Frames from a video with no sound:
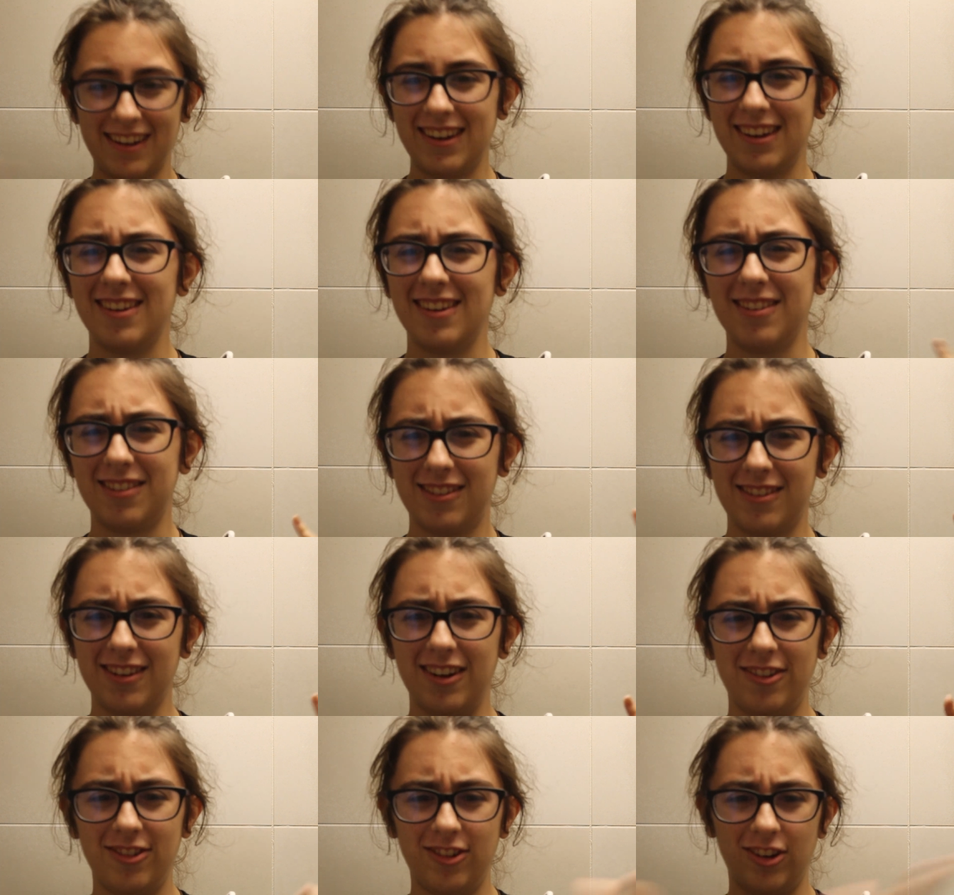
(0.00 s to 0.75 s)
It is
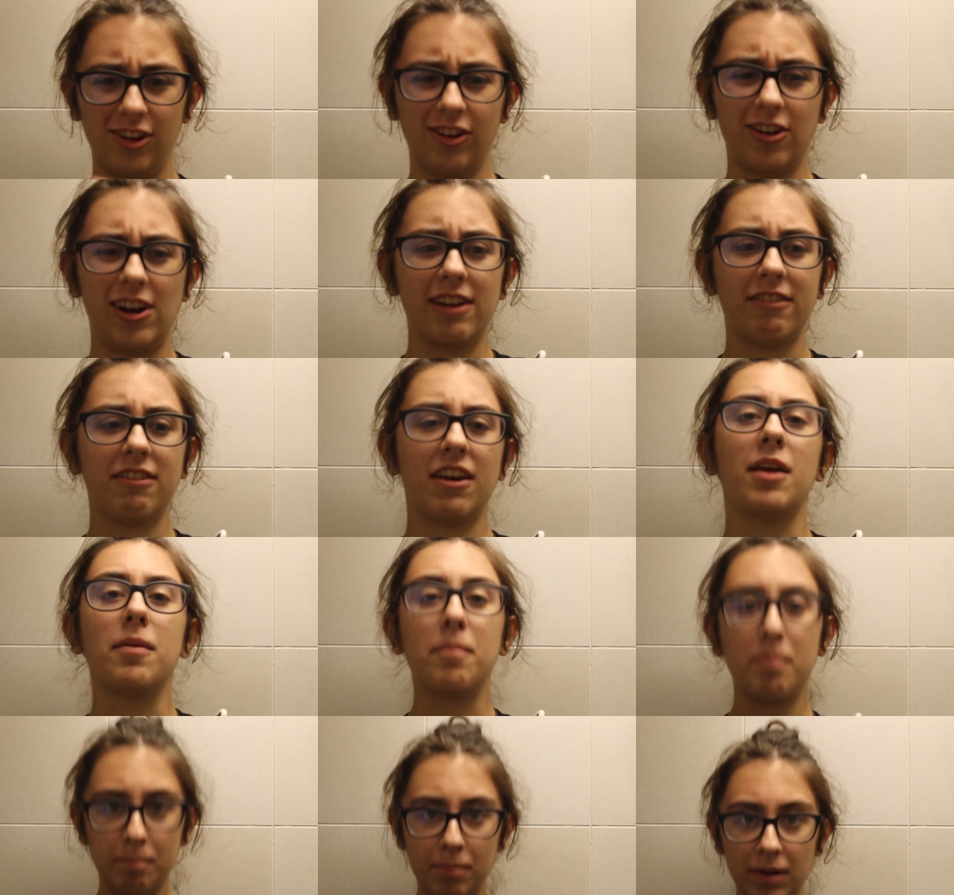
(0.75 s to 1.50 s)
such a great
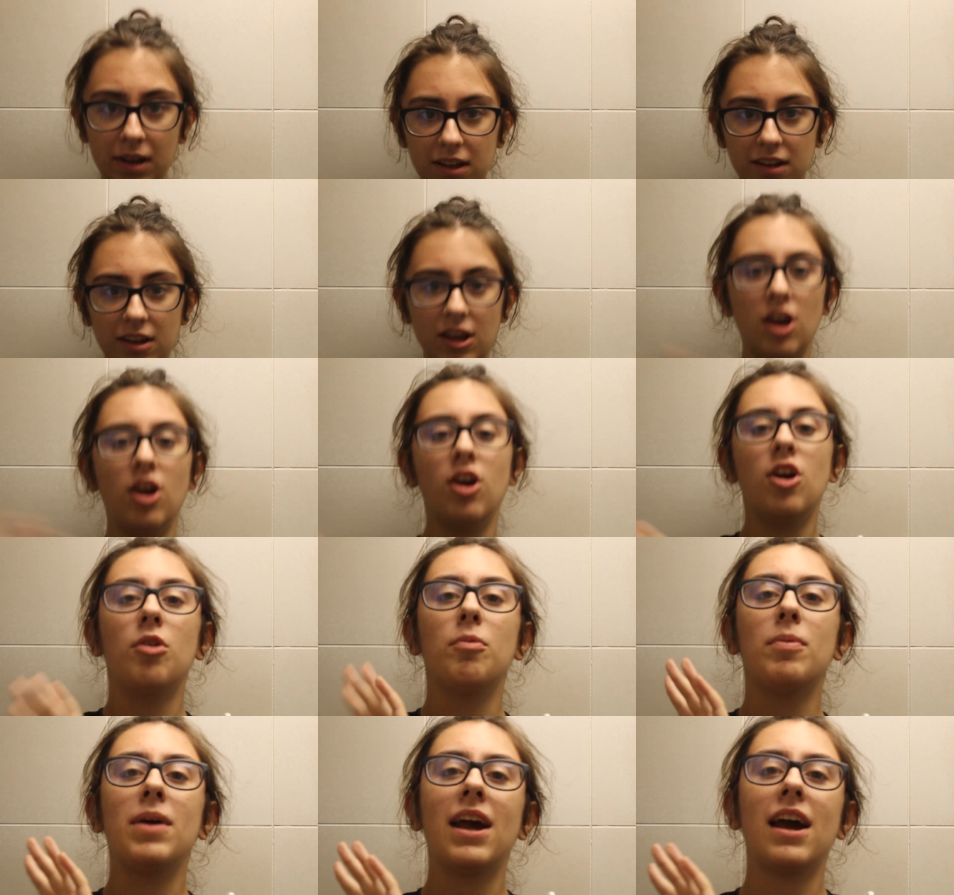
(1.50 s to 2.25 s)
day, but
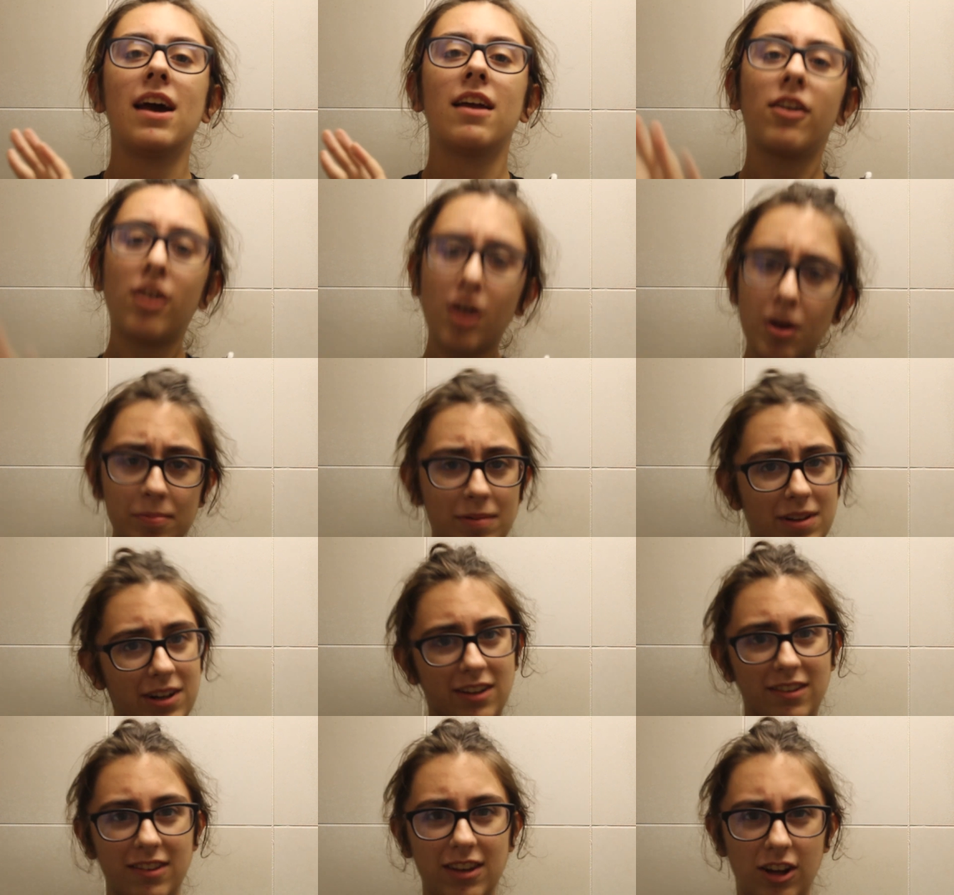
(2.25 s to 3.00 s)
we had a couple
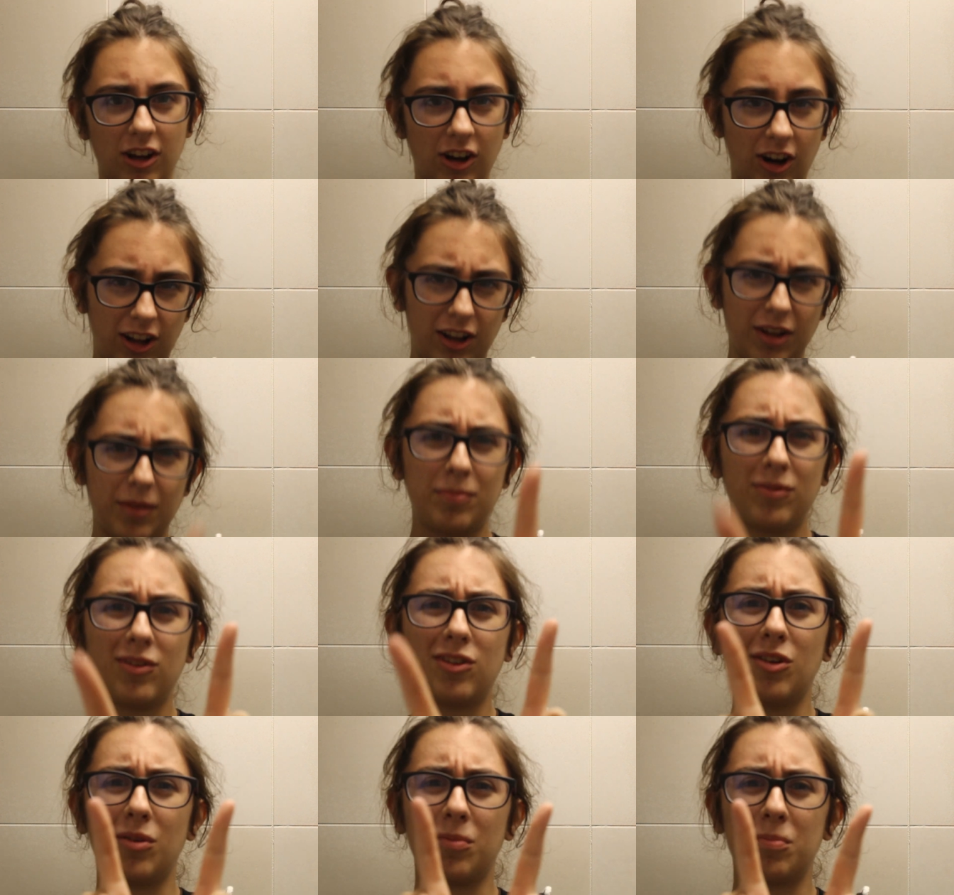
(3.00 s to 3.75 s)
NXT call-ups,
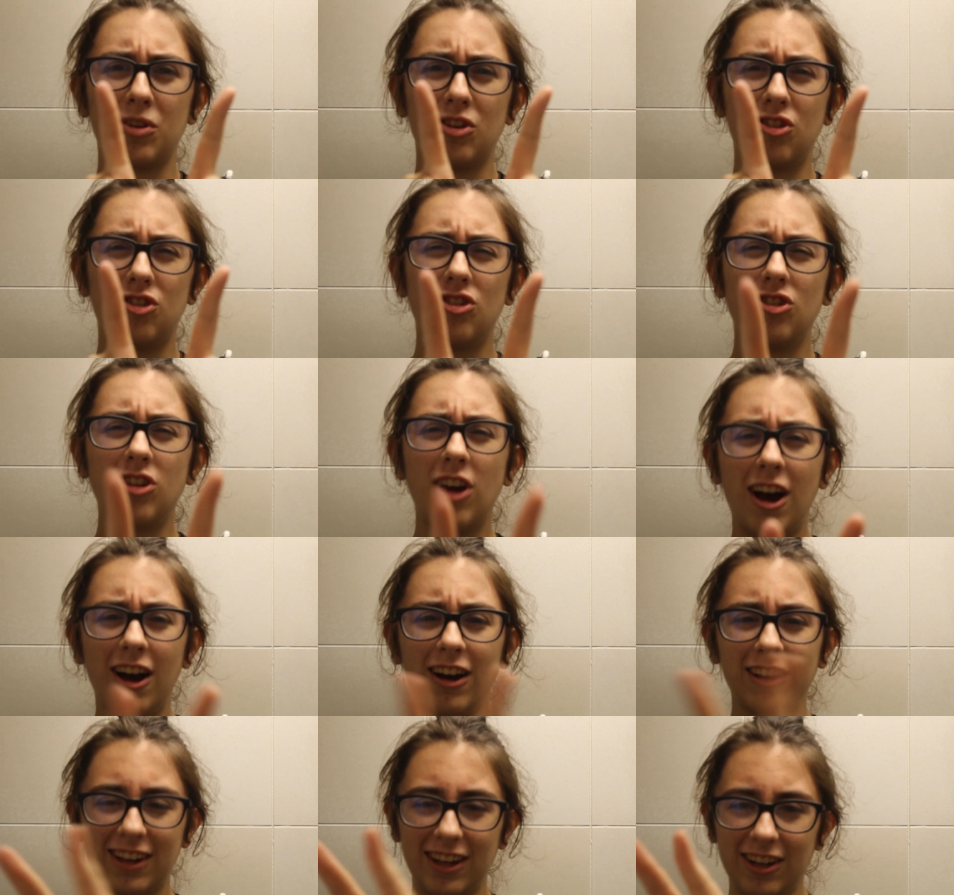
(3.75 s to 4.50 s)
some
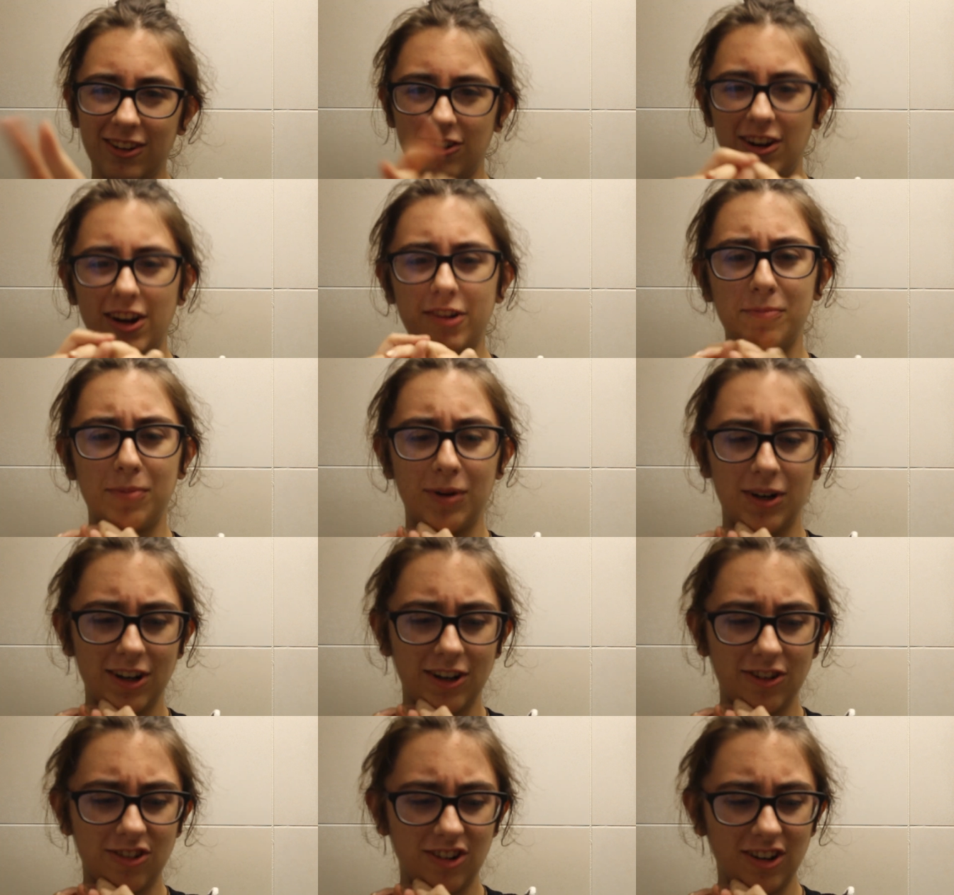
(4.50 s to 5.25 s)
shocking draft
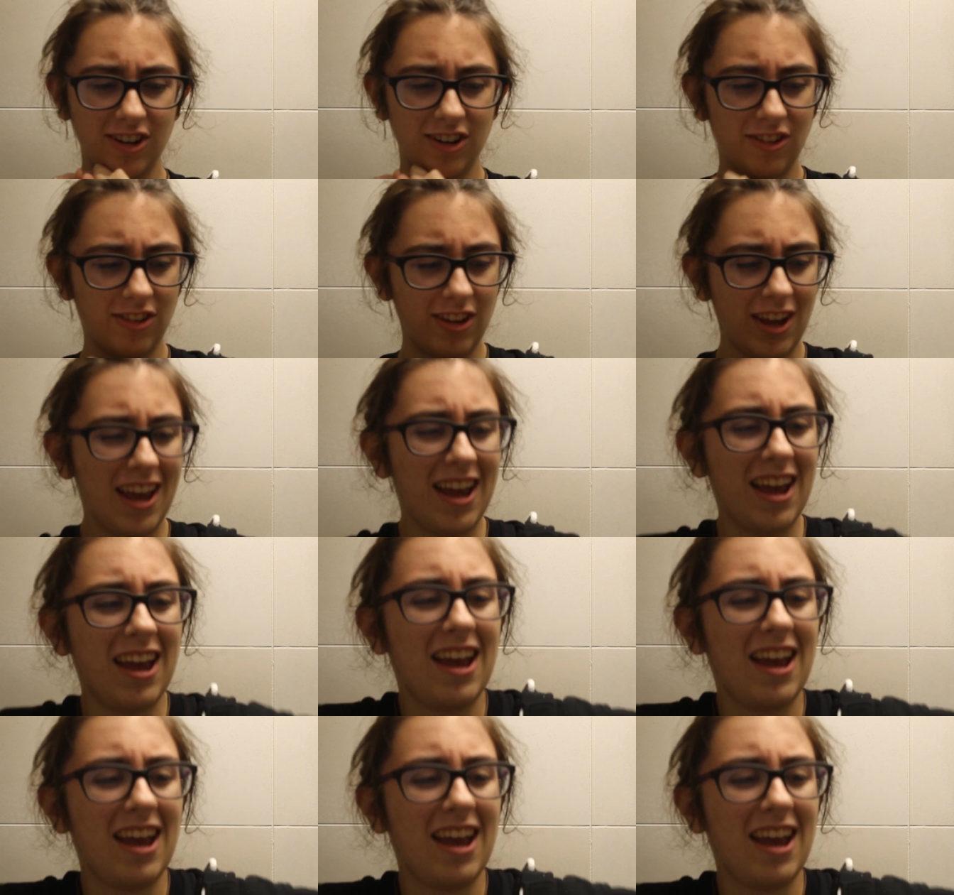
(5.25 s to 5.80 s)
predictions,